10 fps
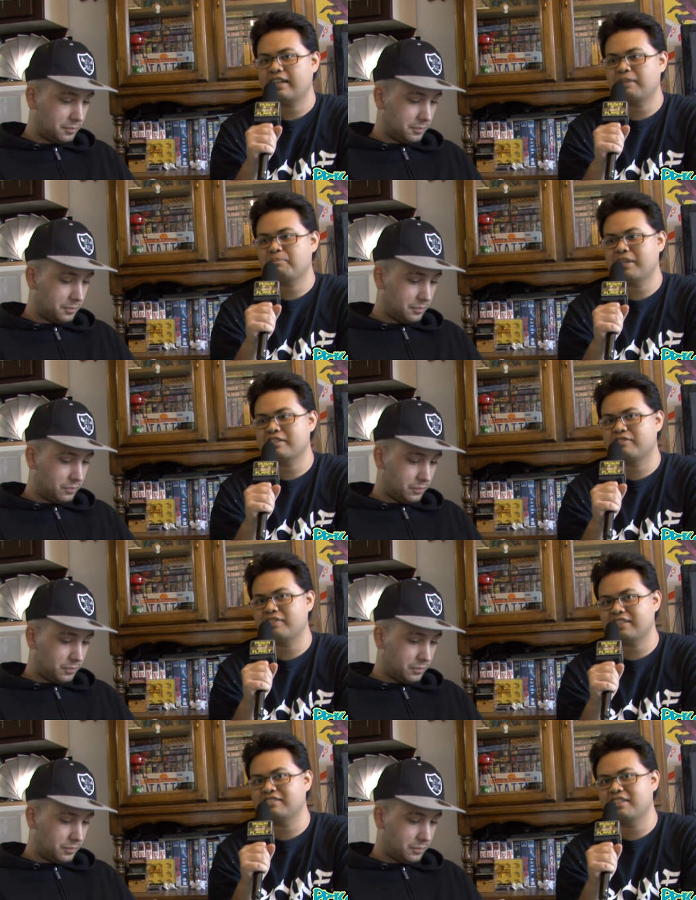Speaker 1: I punch
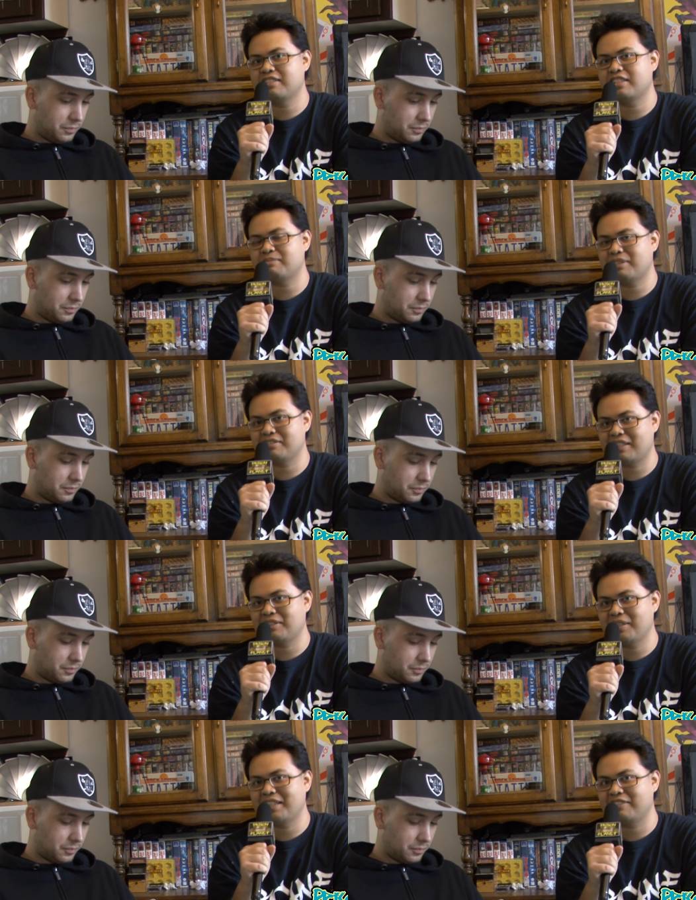Flex Digits because I
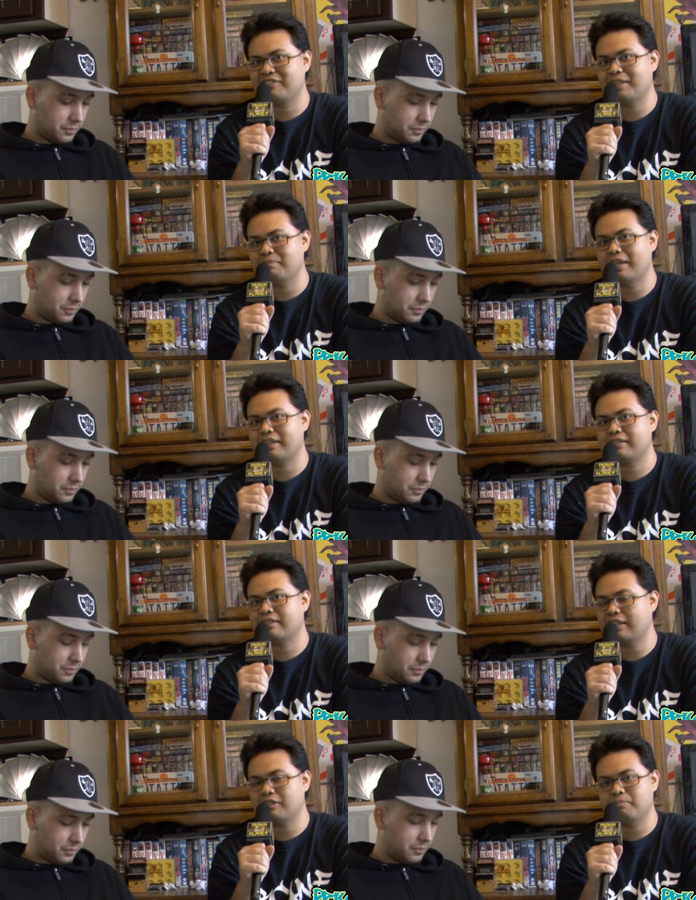know he can fight
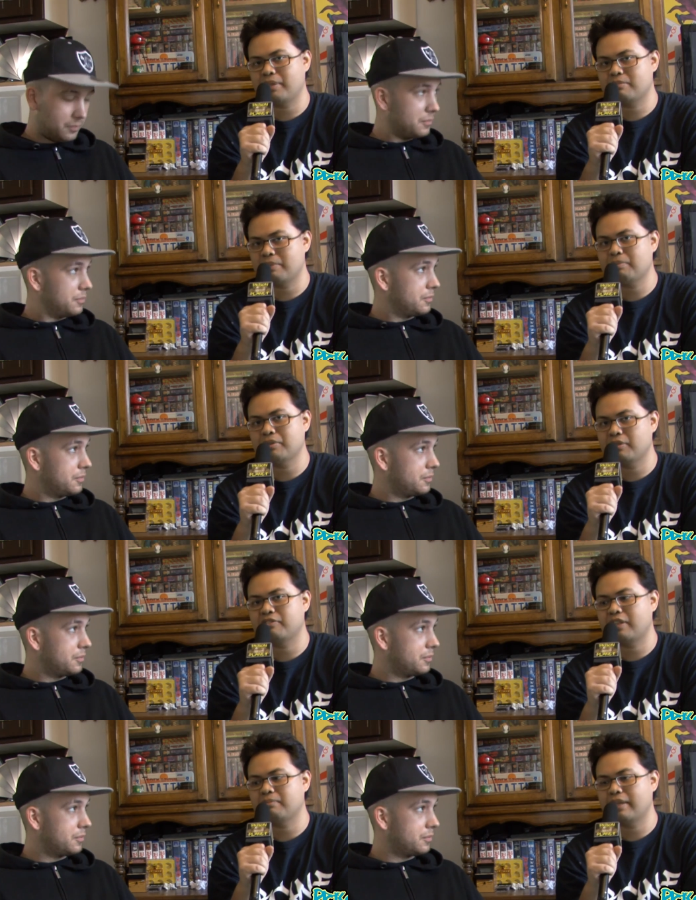back. I don't punch people who
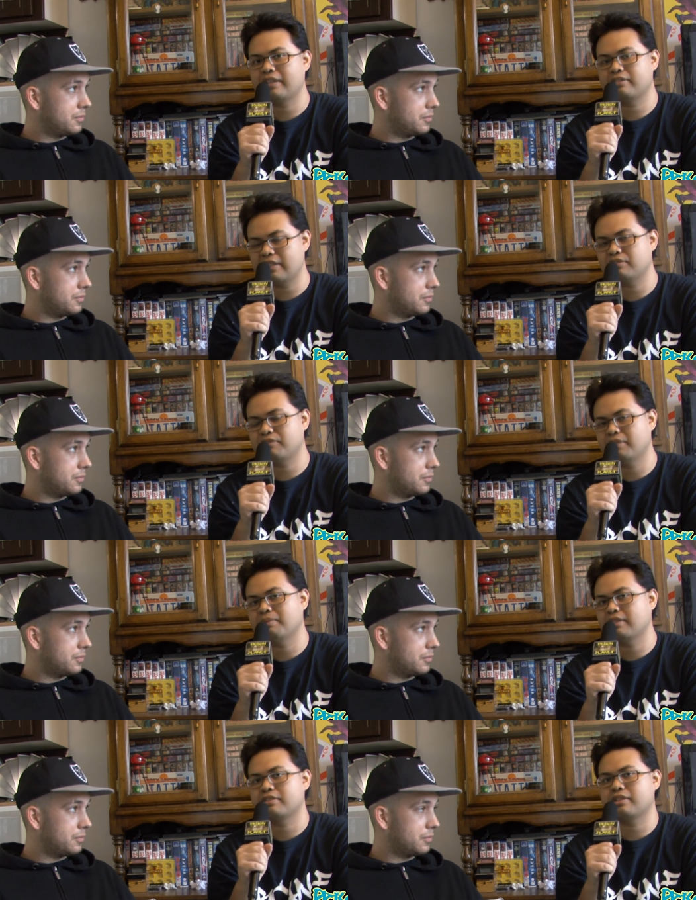don't fight back. That's real
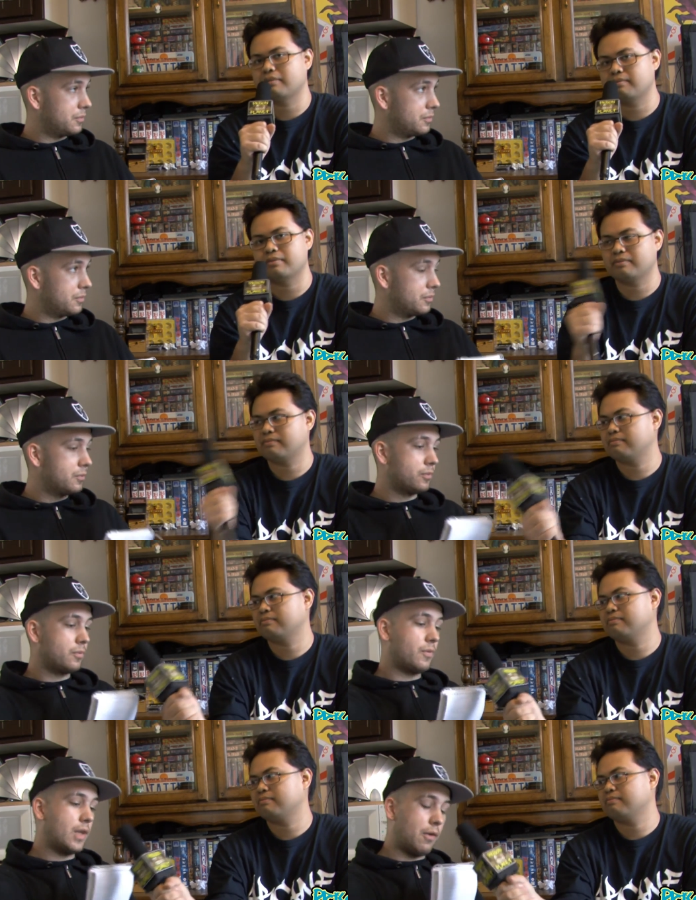man shit.
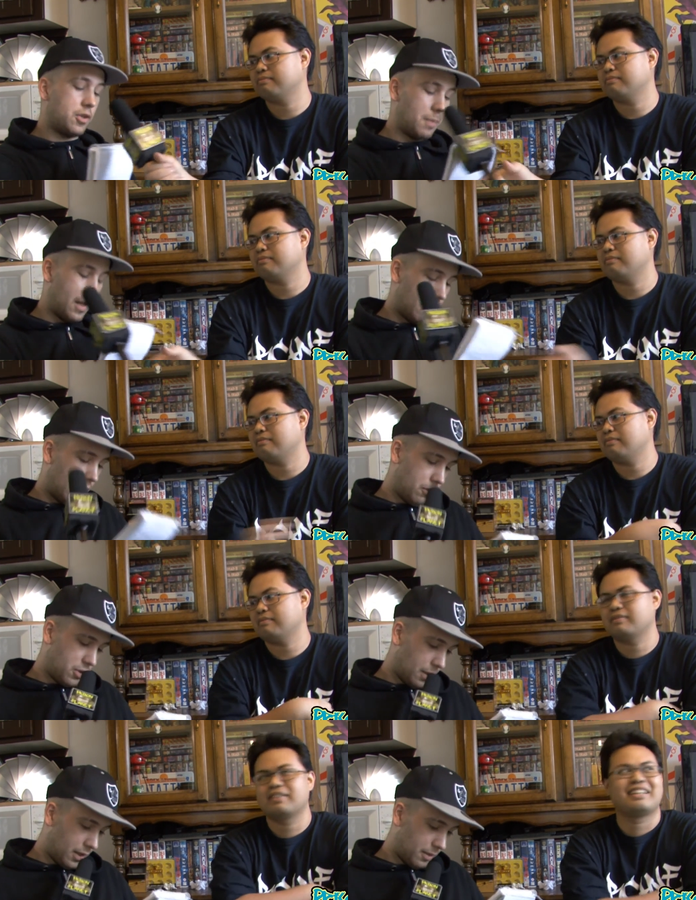
Speaker 2: I respect that. I
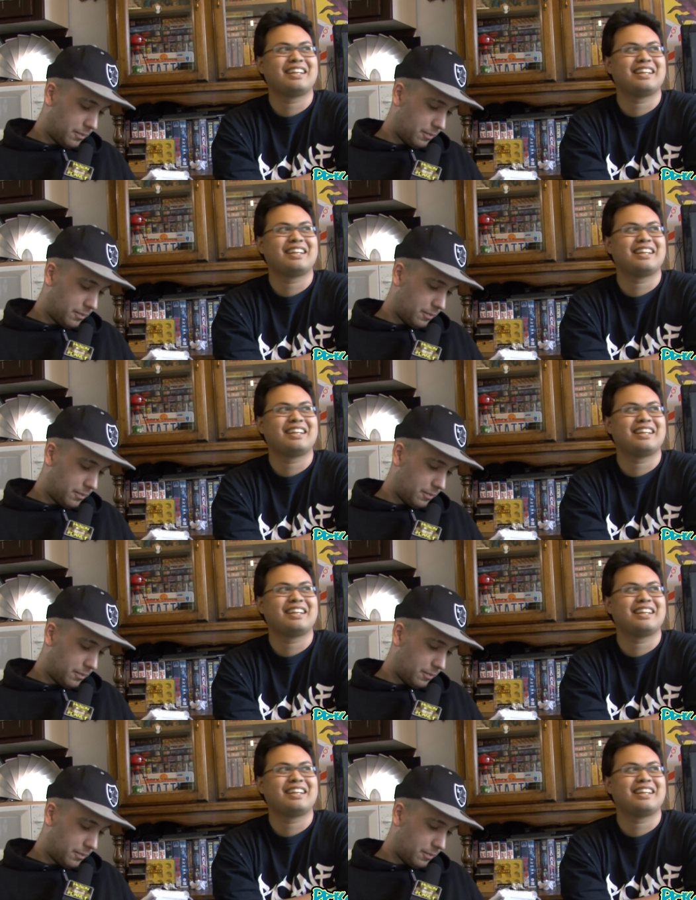respect